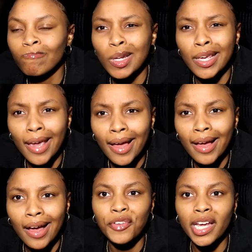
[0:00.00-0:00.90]

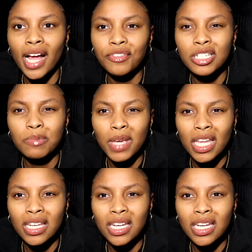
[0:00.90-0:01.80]
Yeah, I feel like I've just
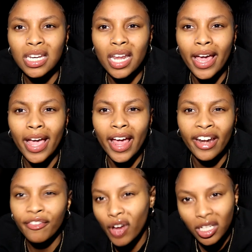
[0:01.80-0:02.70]
been
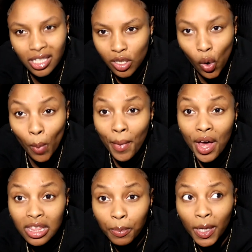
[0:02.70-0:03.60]
in a funk this whole
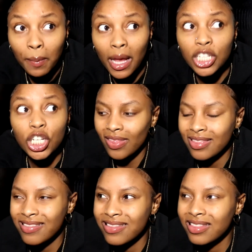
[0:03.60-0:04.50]
month, pretty much.
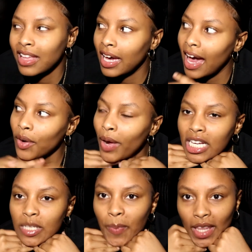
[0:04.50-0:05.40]
Mm, how do I
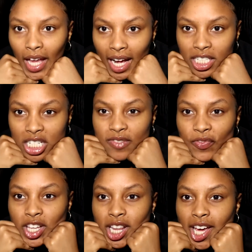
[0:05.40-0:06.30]
explain? Like, I just
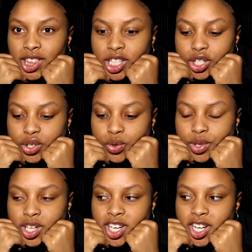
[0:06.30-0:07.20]
feel like the new
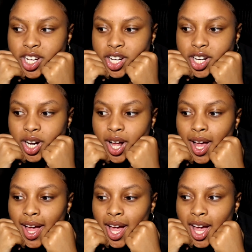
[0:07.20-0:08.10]
year
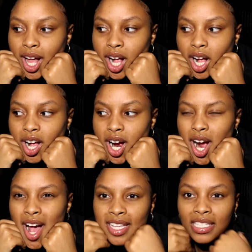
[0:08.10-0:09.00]

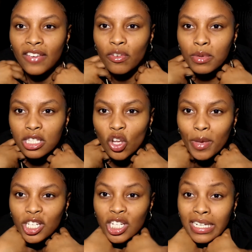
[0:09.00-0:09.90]
has given me so
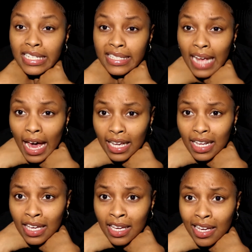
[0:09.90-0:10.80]
much
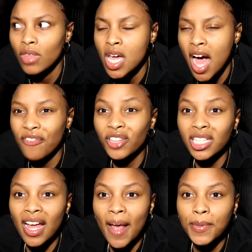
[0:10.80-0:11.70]
anxiety. I feel like
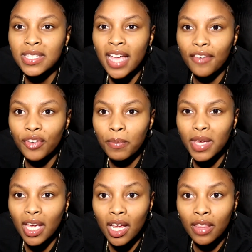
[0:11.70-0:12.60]
that happens every
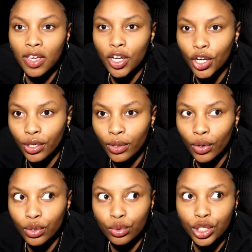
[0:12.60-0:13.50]
beginning of the year. You
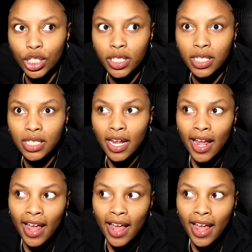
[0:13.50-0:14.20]
know, you just